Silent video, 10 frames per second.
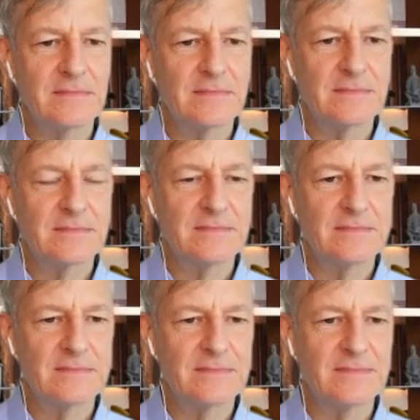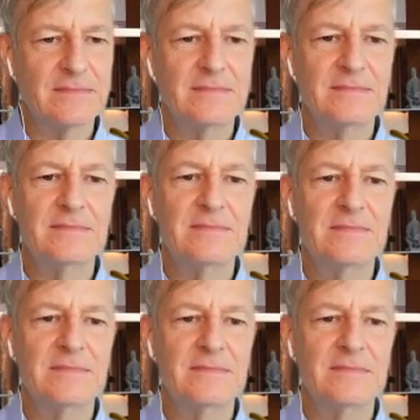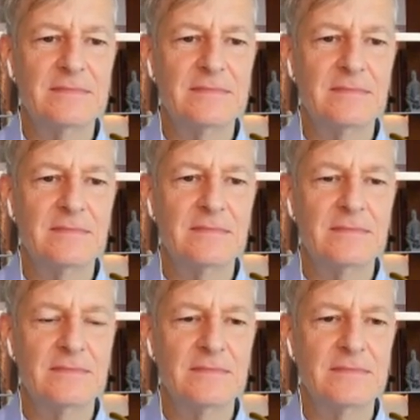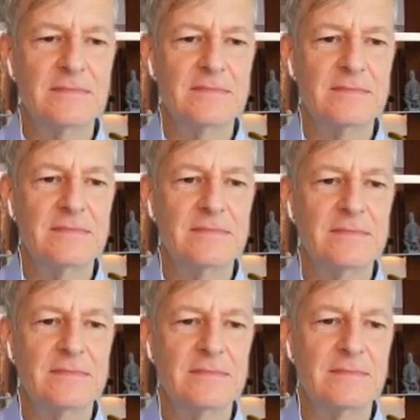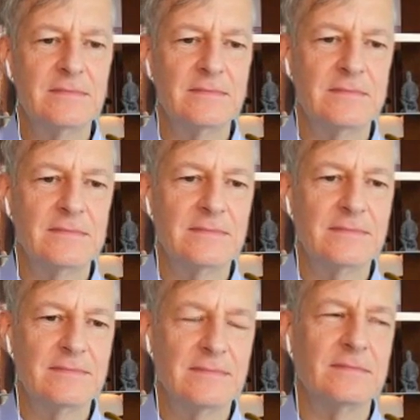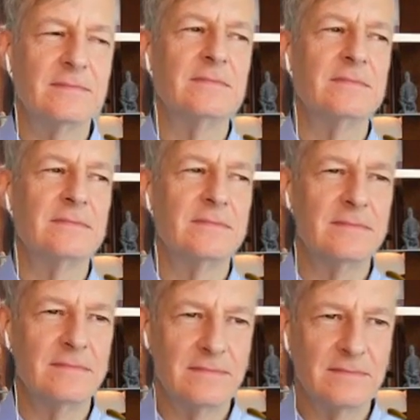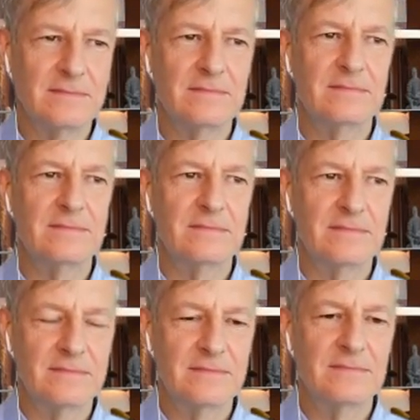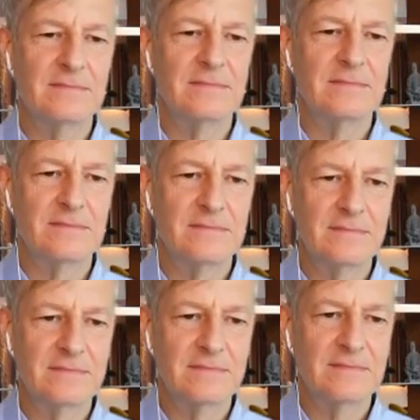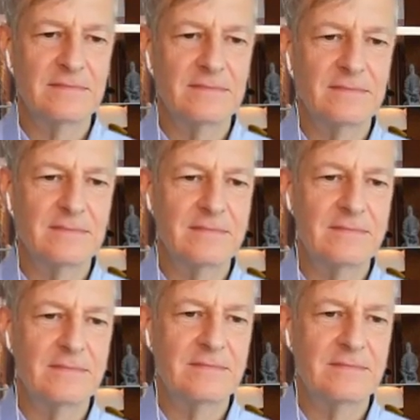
The person shown says nothing.